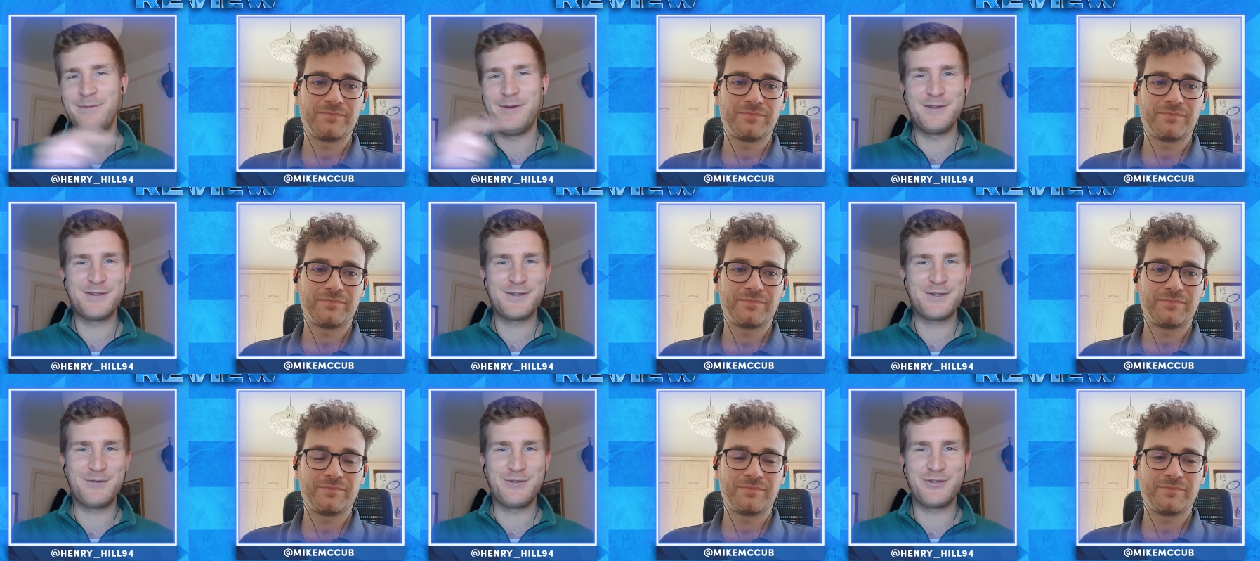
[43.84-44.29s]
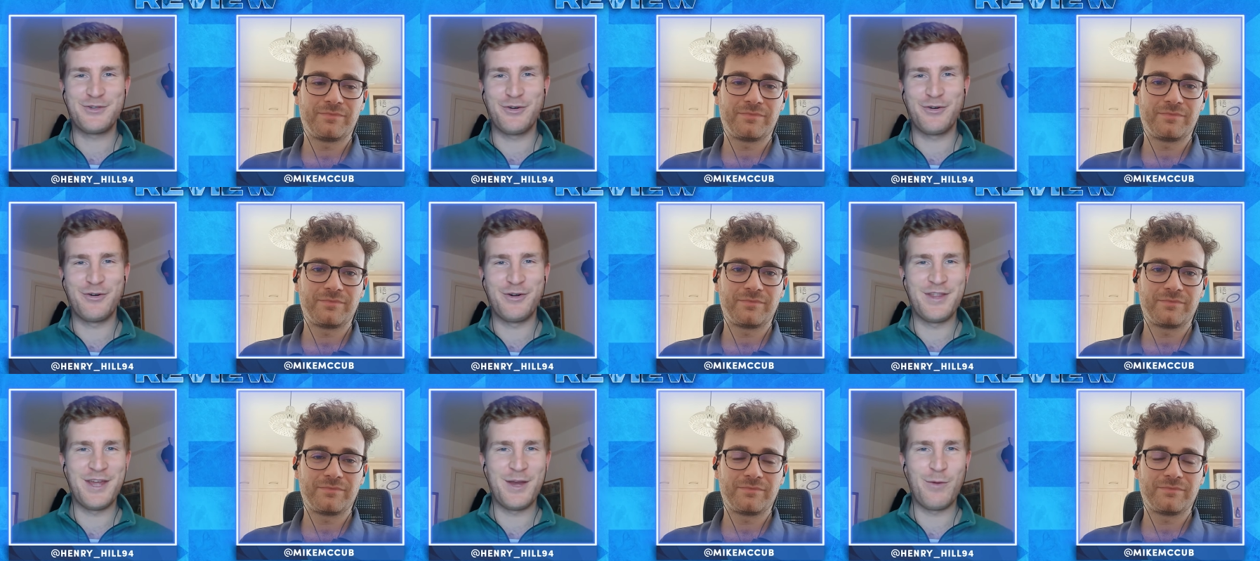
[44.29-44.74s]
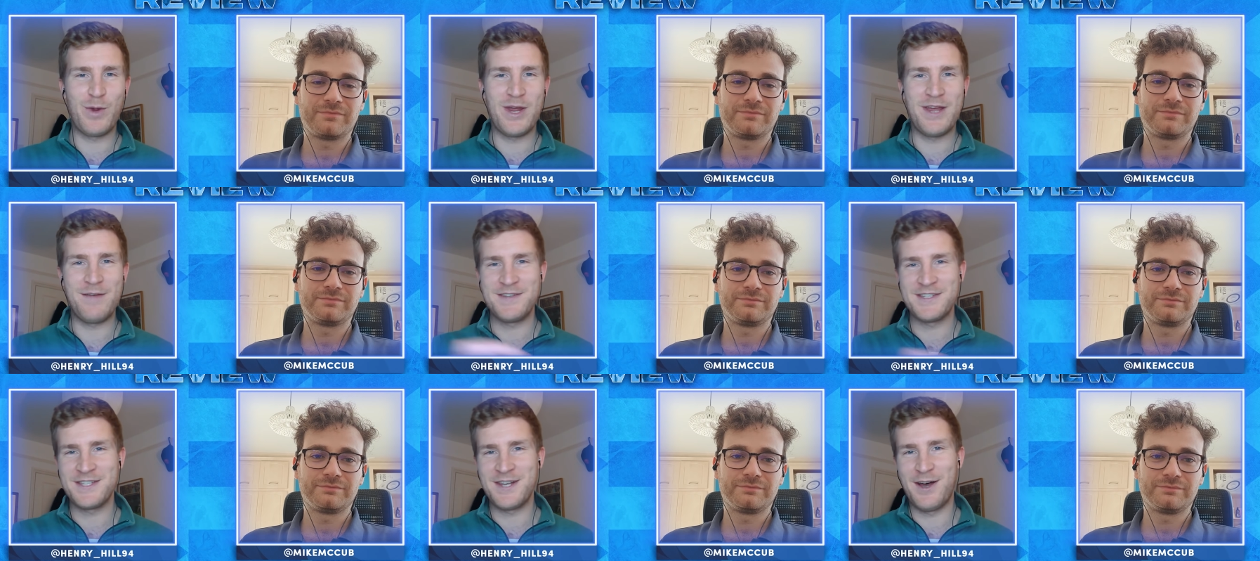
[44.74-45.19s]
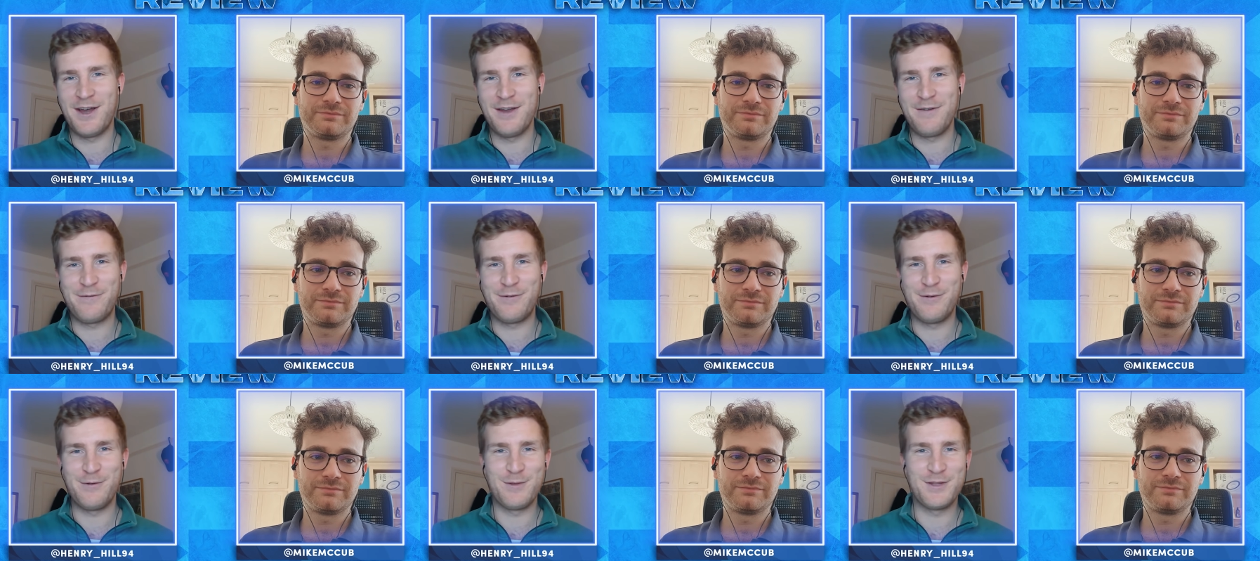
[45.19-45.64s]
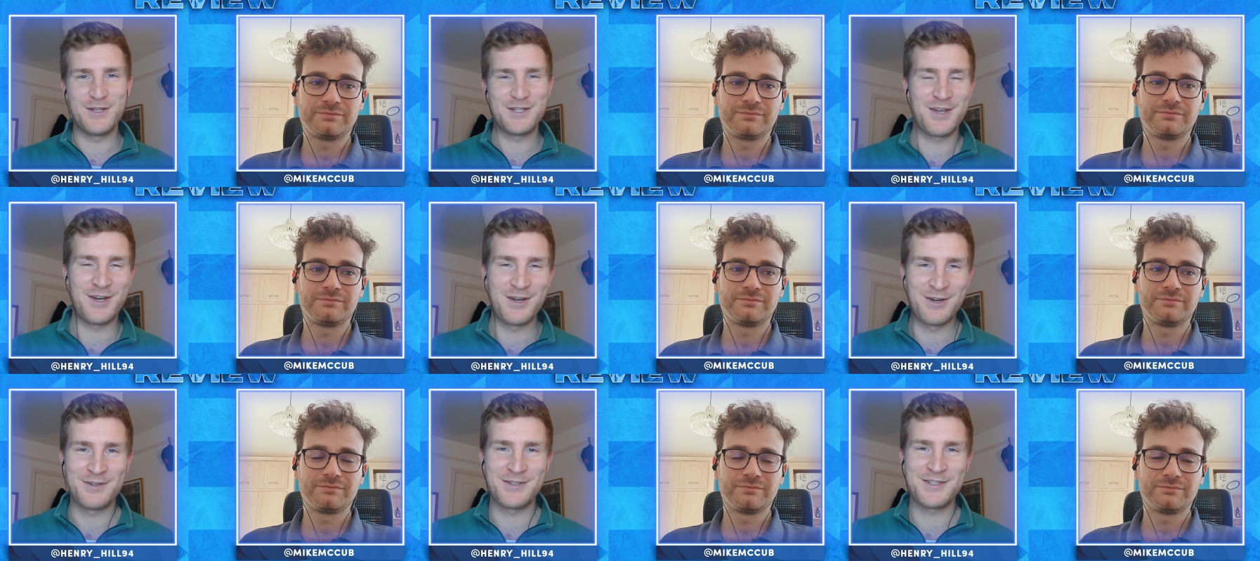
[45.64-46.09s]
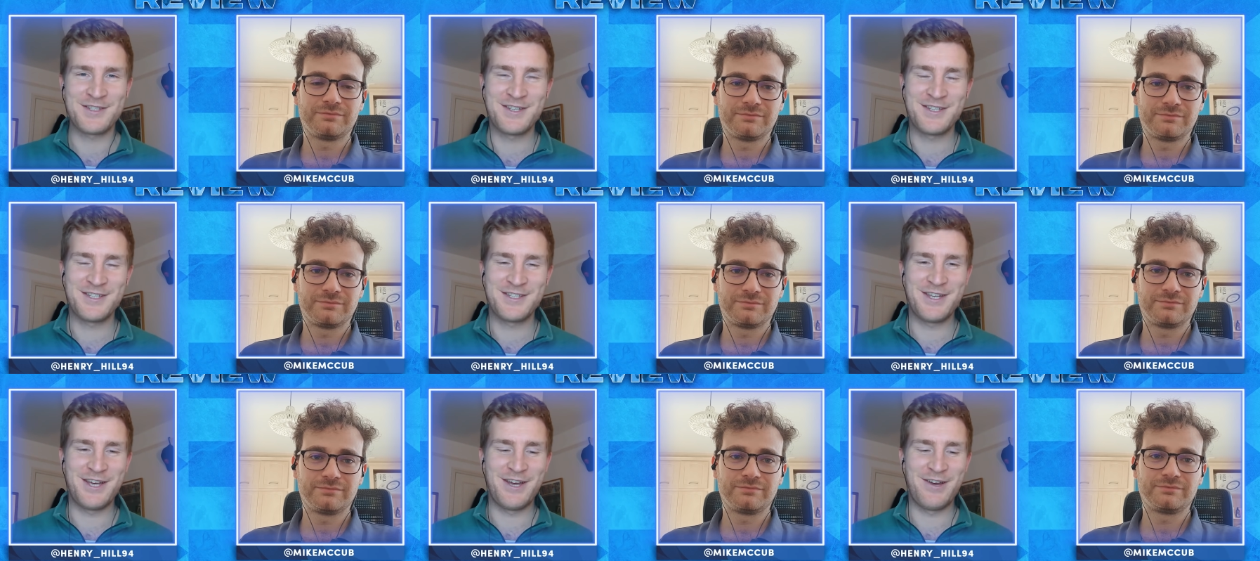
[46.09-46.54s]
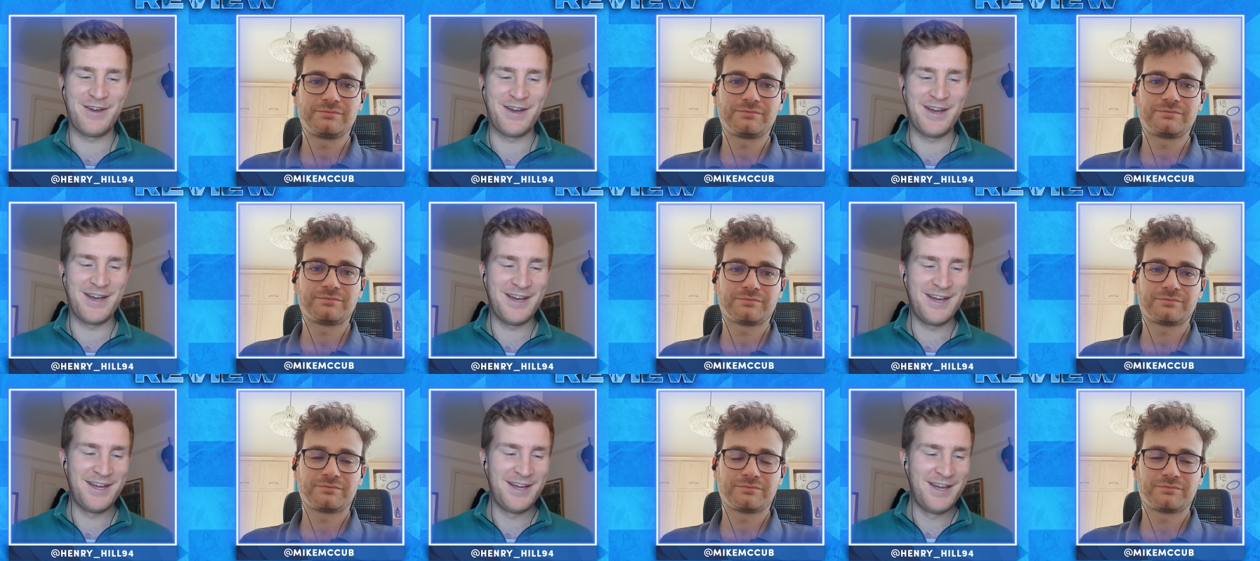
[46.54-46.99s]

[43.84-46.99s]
Speaker 1: musical genre. They weave his life through all the songs, so uh,